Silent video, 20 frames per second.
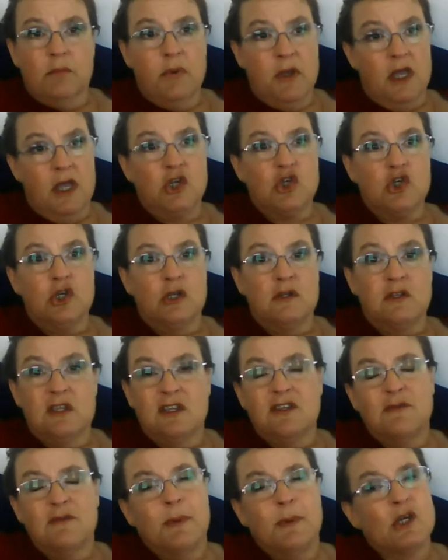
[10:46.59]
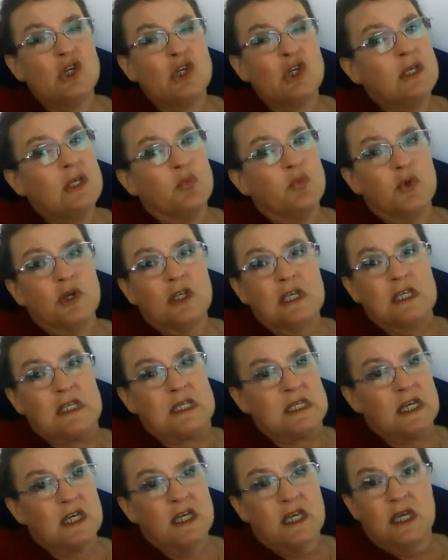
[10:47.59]
patients, especially the really
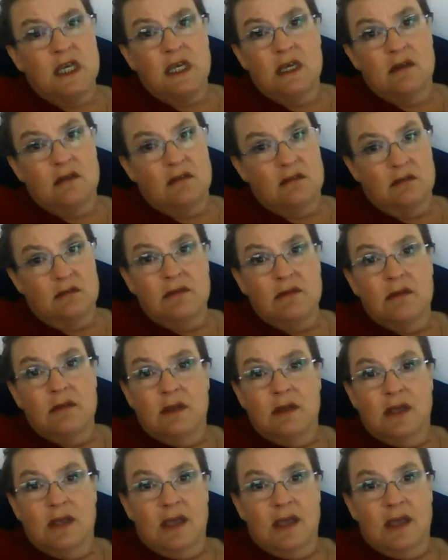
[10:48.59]
sick kids.